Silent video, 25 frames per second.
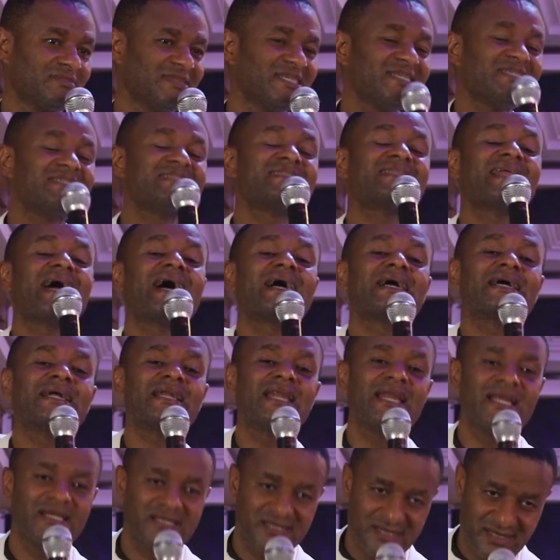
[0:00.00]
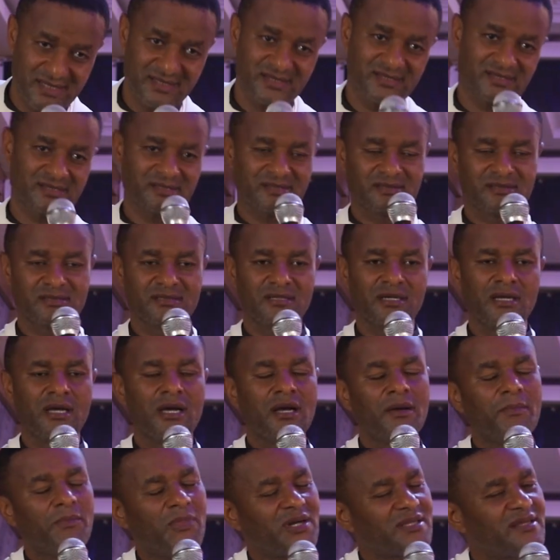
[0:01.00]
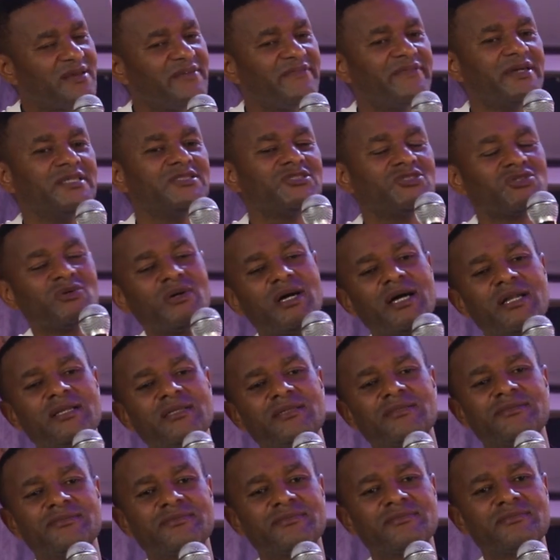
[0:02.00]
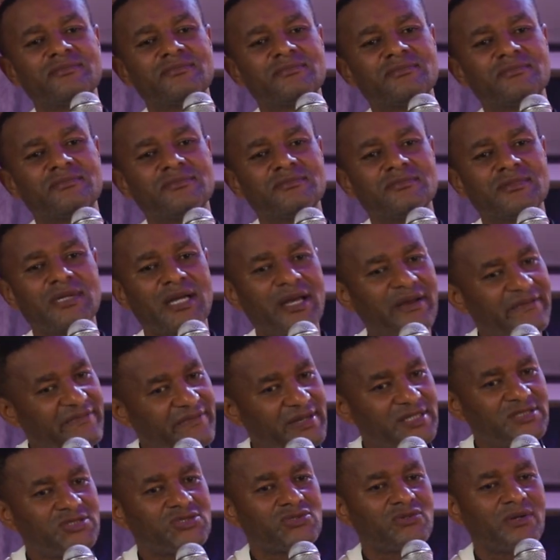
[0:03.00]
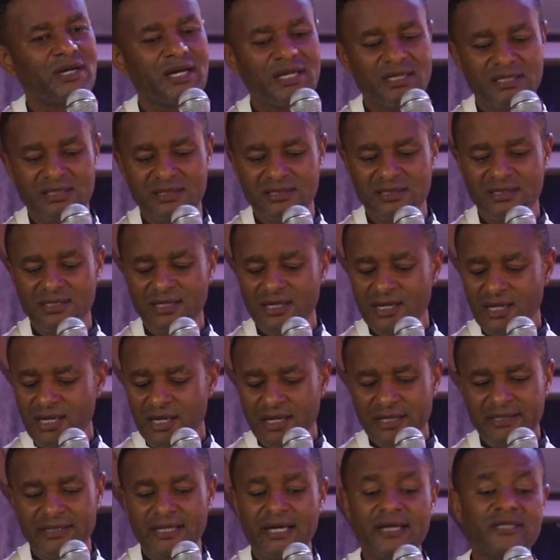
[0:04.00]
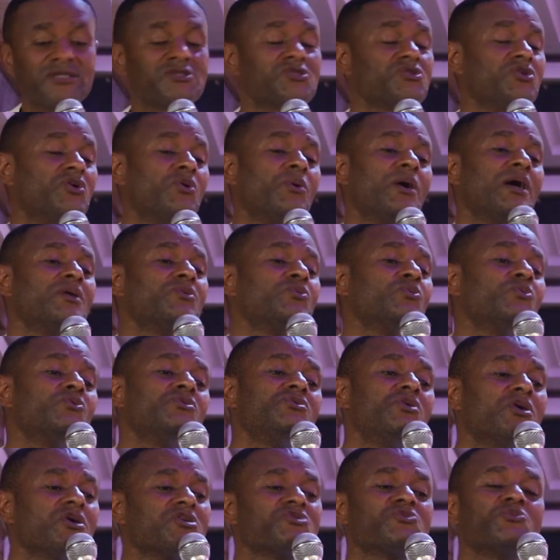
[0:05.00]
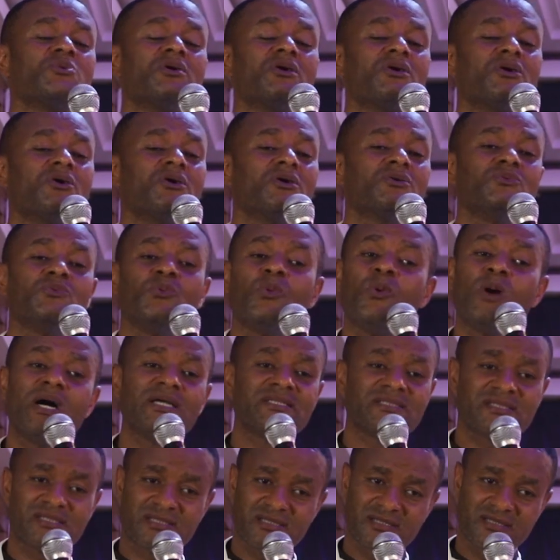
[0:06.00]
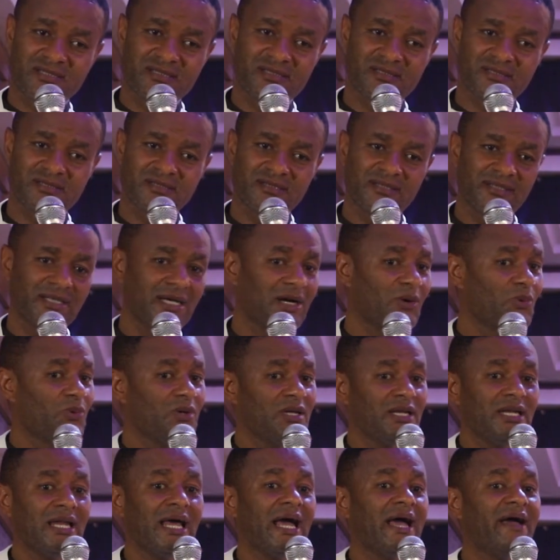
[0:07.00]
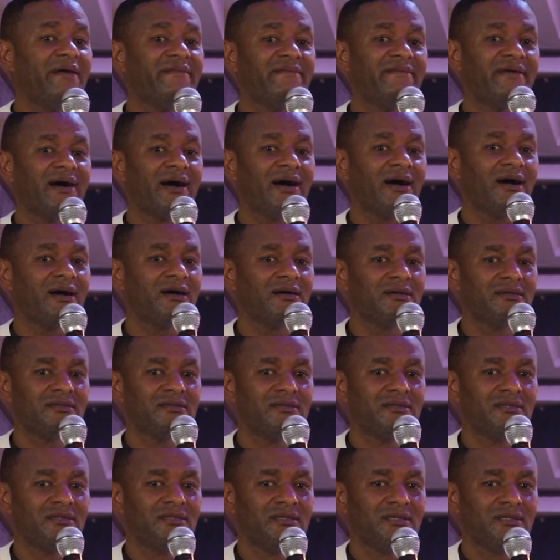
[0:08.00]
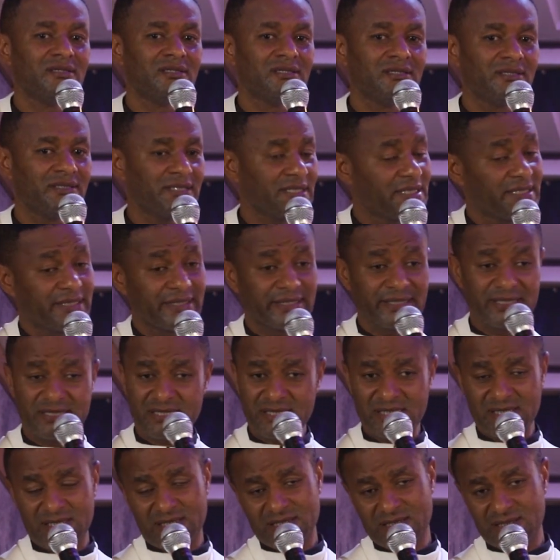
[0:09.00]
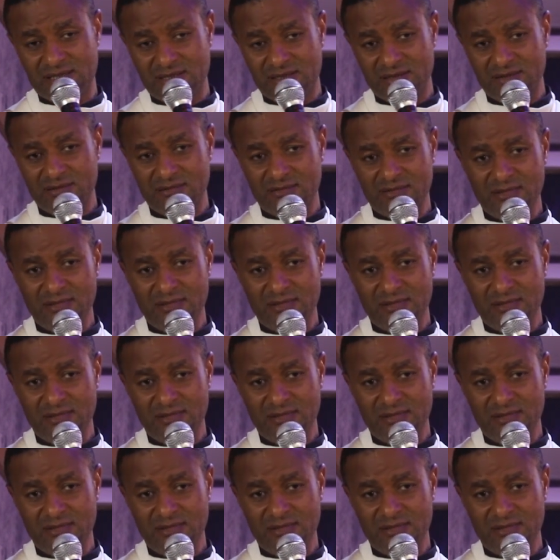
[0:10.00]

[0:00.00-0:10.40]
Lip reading: It's thankless. But eventually, there is no one who does what God wants that will ever regret it.